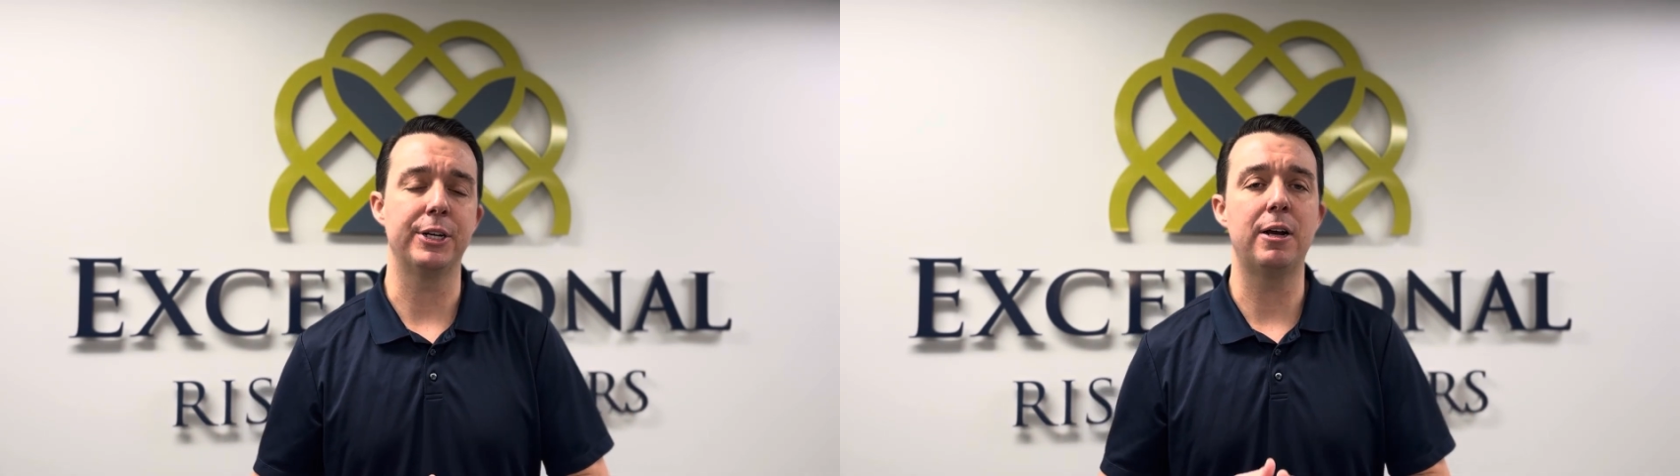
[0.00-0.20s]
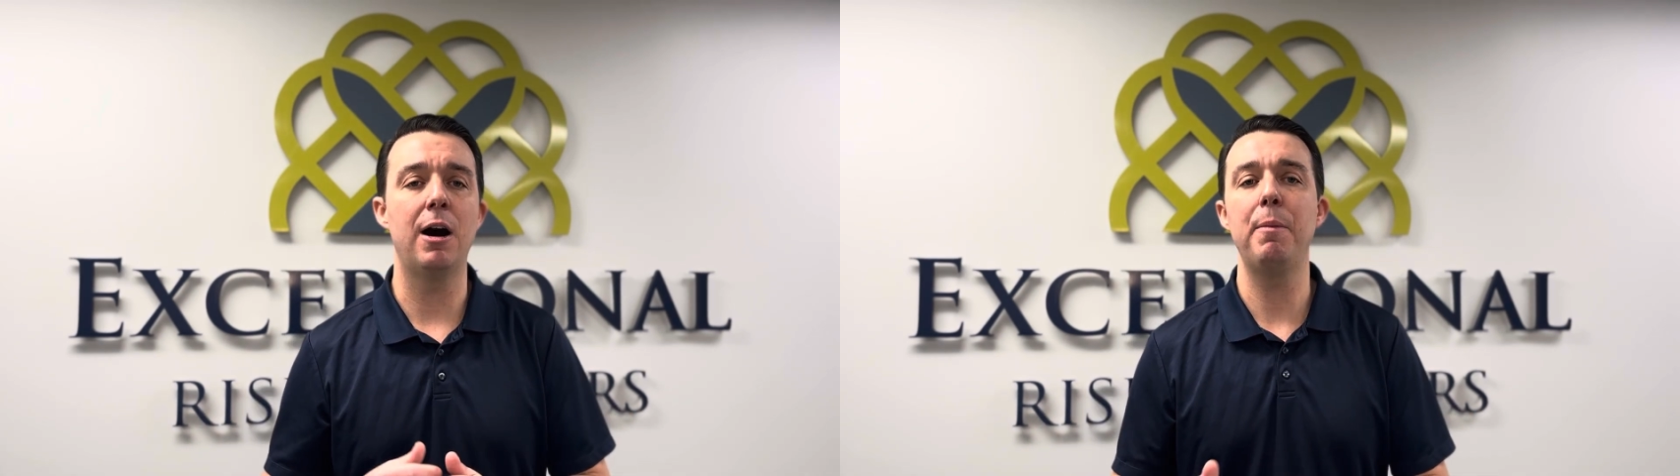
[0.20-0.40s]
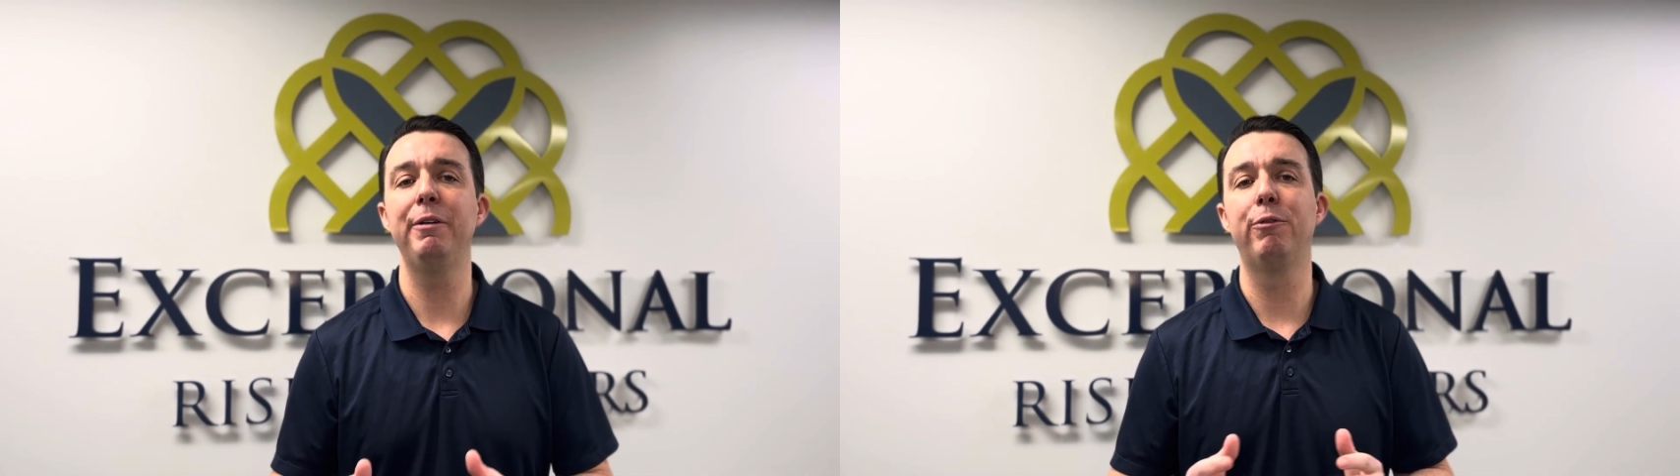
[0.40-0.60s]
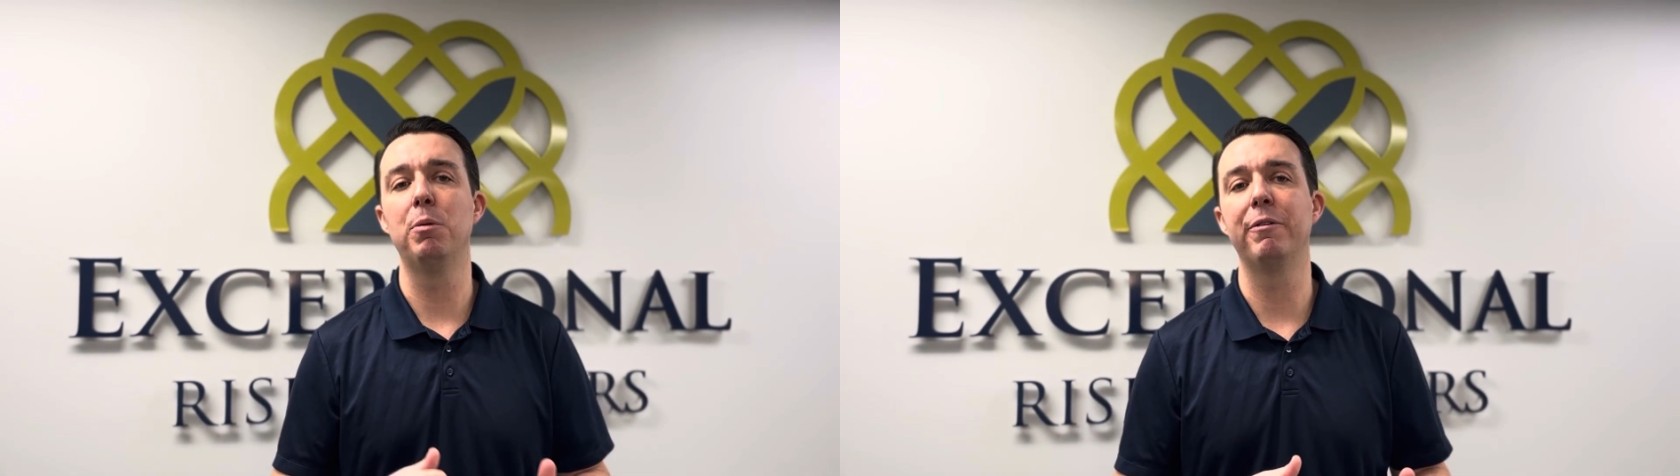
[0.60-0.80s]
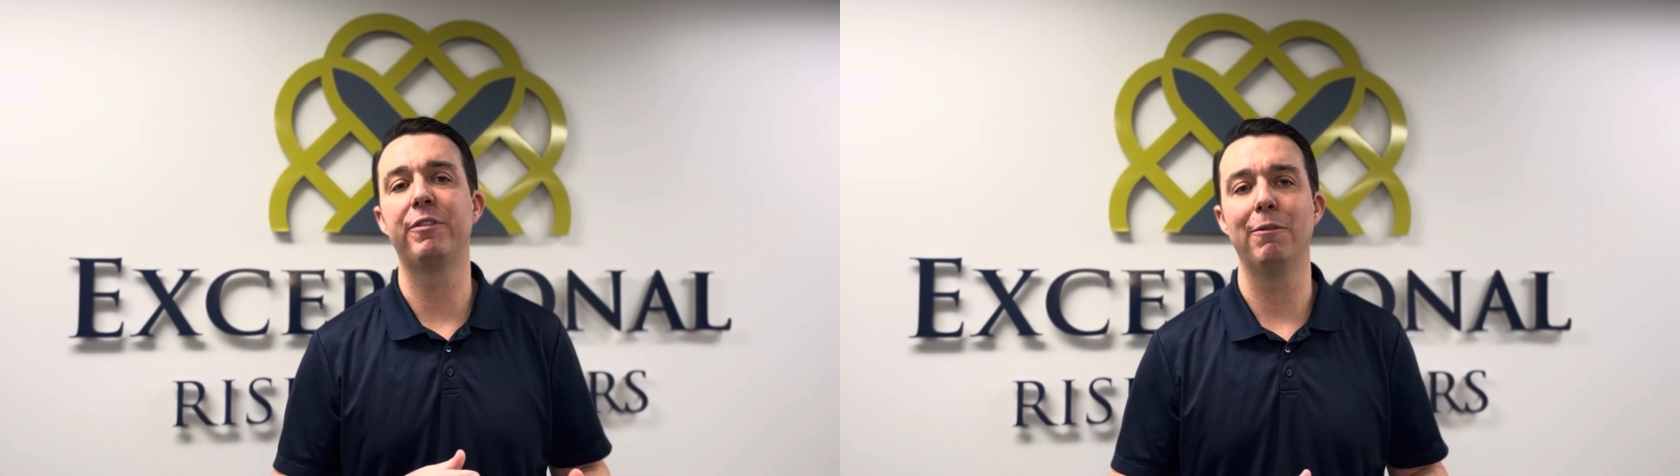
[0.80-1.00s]
common form
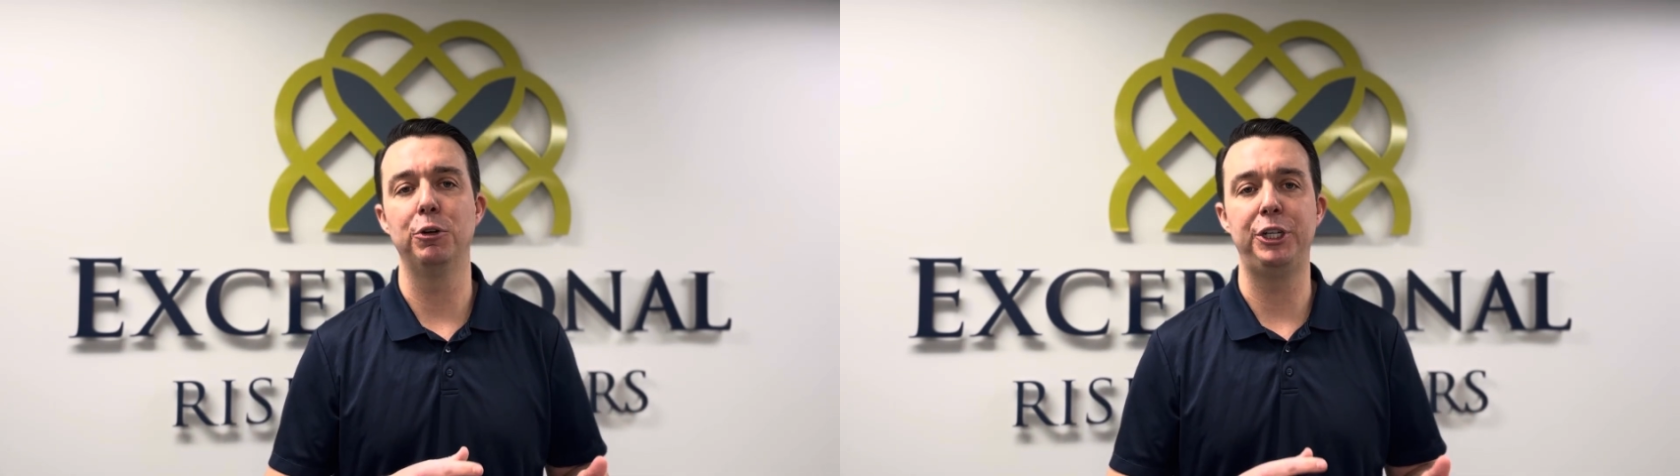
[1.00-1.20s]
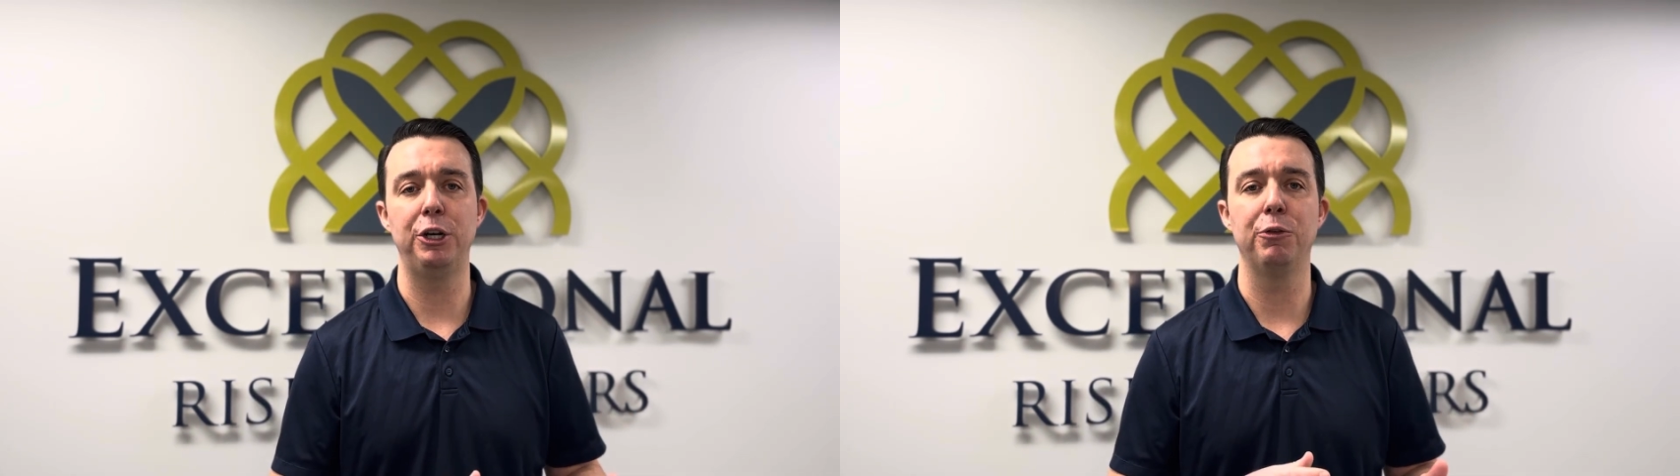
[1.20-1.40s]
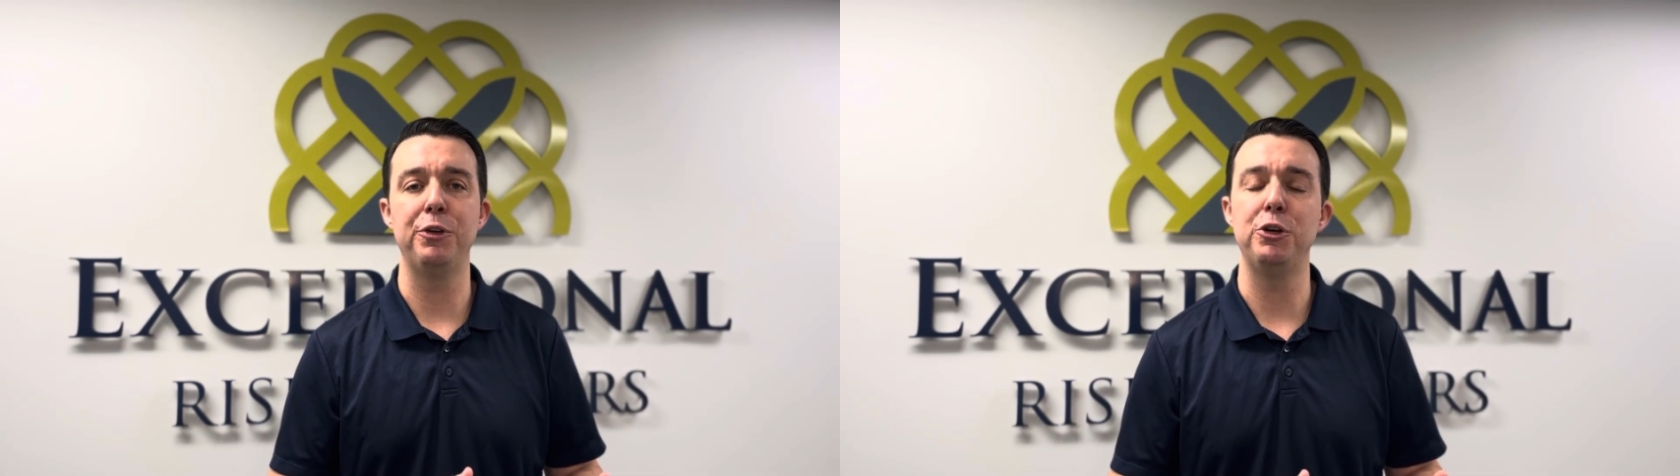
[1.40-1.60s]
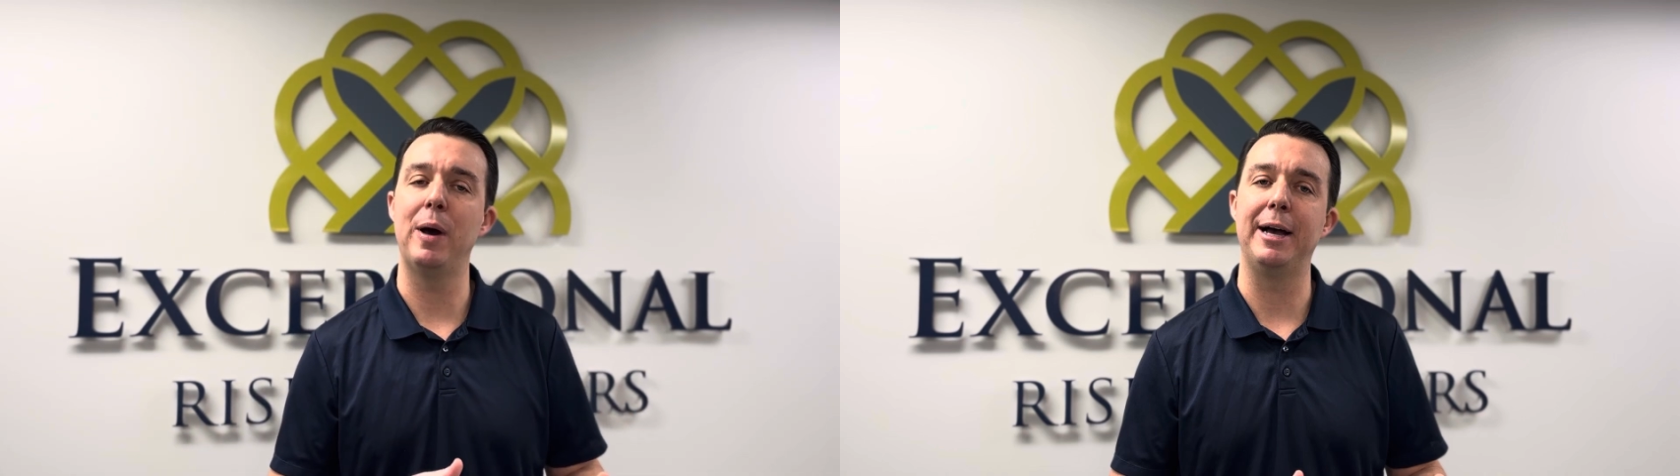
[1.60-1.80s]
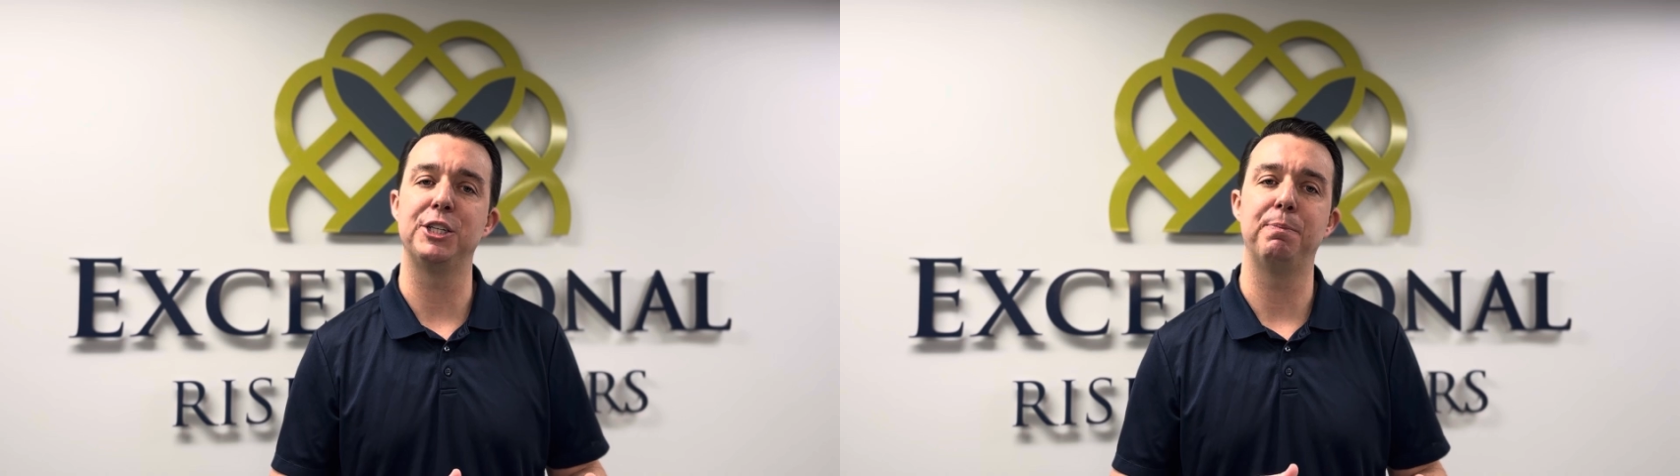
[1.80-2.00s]
of coverage here in the US,